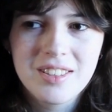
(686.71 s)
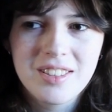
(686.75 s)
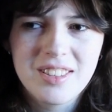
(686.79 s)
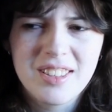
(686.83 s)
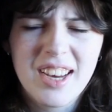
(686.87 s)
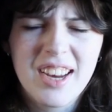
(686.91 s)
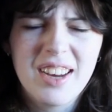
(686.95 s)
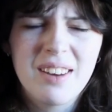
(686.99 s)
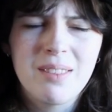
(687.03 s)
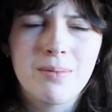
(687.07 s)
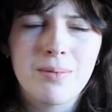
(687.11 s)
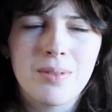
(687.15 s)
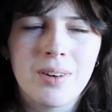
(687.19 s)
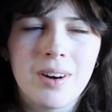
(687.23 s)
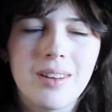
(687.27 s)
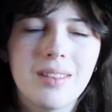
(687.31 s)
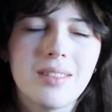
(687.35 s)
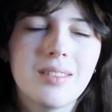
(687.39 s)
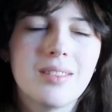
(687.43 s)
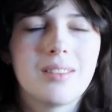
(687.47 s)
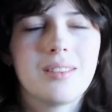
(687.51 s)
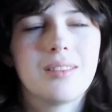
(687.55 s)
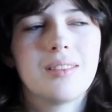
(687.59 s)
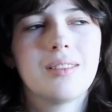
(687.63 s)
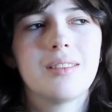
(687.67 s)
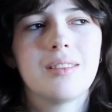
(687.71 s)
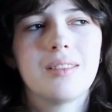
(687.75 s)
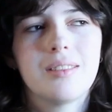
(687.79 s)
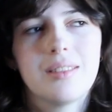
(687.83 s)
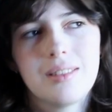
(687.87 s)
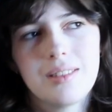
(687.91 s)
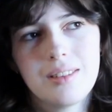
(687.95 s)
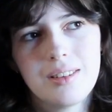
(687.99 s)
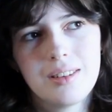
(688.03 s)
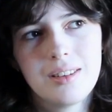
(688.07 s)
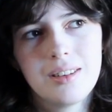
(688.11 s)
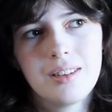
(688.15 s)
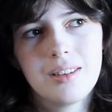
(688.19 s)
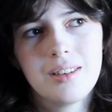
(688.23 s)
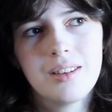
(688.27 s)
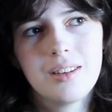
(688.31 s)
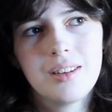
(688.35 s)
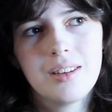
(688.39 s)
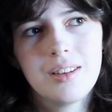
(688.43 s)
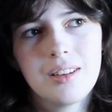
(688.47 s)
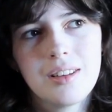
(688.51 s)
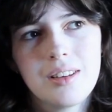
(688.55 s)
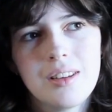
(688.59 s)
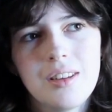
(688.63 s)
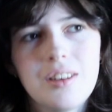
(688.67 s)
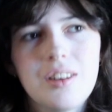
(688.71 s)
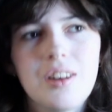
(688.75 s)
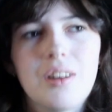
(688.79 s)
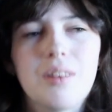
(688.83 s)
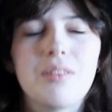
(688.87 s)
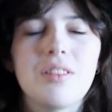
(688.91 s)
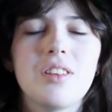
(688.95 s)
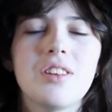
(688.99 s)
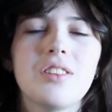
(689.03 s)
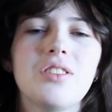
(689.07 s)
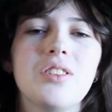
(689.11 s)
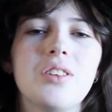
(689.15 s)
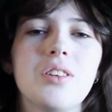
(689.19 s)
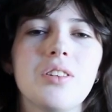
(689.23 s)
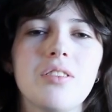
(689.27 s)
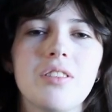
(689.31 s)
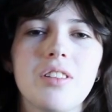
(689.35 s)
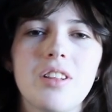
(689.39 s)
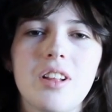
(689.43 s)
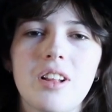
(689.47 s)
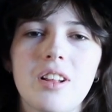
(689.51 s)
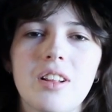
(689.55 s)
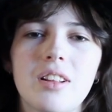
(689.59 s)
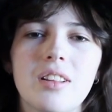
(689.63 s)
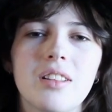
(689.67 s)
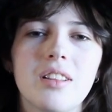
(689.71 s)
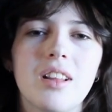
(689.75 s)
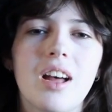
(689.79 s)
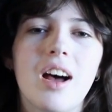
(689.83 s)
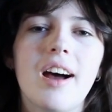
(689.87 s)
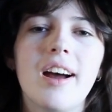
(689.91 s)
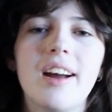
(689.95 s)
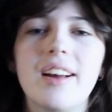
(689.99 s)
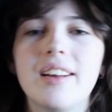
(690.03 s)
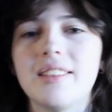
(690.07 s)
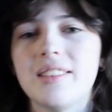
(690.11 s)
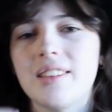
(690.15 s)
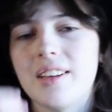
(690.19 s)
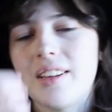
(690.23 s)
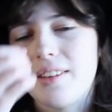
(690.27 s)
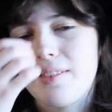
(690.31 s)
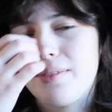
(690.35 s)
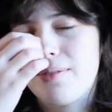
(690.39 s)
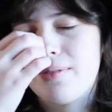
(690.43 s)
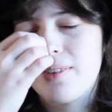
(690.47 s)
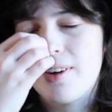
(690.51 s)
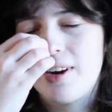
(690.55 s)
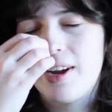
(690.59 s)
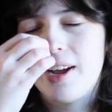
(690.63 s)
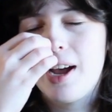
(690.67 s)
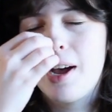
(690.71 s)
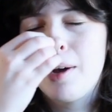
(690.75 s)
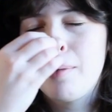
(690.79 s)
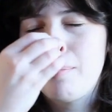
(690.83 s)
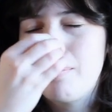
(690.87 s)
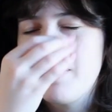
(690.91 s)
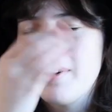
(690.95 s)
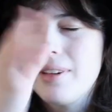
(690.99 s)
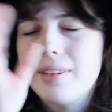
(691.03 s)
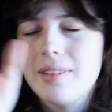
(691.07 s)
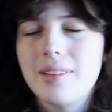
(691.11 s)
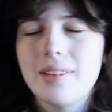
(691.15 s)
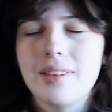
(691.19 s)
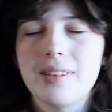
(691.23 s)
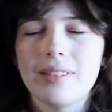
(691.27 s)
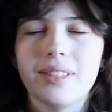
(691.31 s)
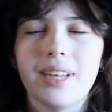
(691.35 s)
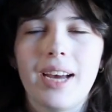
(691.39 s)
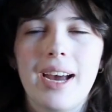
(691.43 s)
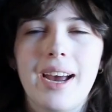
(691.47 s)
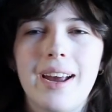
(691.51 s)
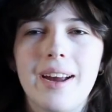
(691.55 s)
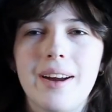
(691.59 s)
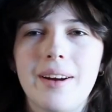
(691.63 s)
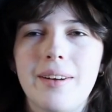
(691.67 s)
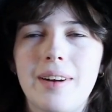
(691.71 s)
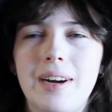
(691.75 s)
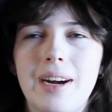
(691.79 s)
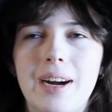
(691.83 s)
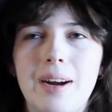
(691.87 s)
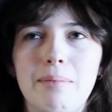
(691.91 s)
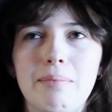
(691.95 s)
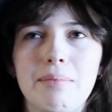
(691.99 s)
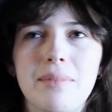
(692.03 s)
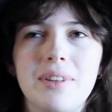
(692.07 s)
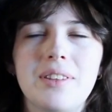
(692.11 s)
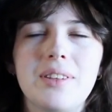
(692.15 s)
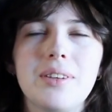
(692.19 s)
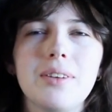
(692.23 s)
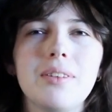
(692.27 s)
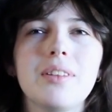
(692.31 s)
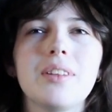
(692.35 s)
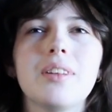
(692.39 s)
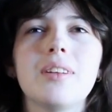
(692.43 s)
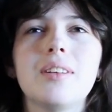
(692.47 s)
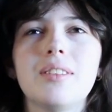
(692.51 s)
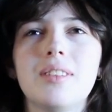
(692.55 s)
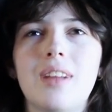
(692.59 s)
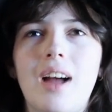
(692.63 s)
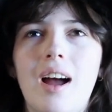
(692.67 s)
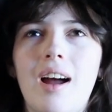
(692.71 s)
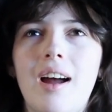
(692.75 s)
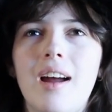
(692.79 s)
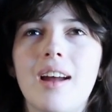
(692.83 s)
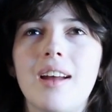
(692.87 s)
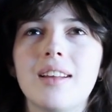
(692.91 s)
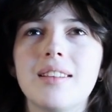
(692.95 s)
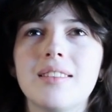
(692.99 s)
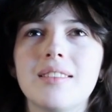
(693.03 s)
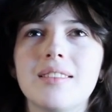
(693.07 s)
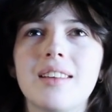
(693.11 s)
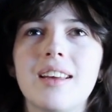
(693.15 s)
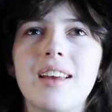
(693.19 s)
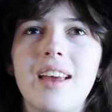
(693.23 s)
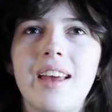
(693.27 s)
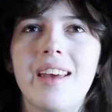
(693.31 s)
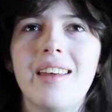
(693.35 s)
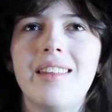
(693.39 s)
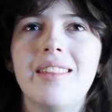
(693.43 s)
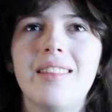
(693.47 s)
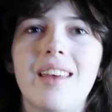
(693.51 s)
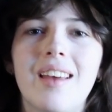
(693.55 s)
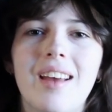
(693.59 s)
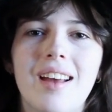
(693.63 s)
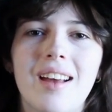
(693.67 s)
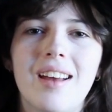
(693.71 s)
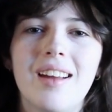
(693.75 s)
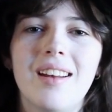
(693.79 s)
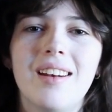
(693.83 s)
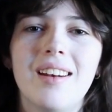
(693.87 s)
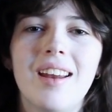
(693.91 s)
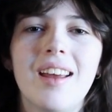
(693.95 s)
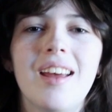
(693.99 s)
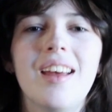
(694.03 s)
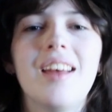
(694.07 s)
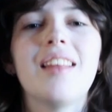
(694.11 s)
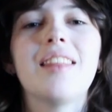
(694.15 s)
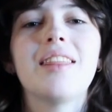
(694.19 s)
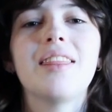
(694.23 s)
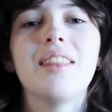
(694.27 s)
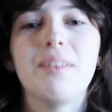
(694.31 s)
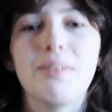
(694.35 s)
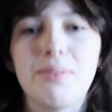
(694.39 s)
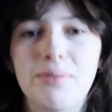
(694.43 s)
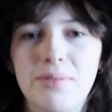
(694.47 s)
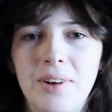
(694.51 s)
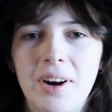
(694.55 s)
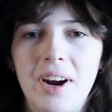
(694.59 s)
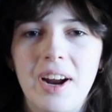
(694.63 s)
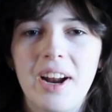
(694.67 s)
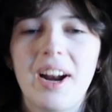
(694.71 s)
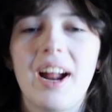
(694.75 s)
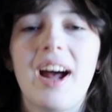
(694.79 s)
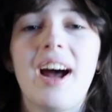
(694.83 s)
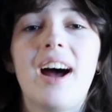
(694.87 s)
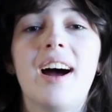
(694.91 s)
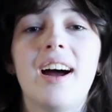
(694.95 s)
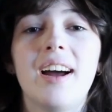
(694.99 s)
Side fronts. You know, the two little lines on the front. I'll put a little diagram. The two little lines and then the front.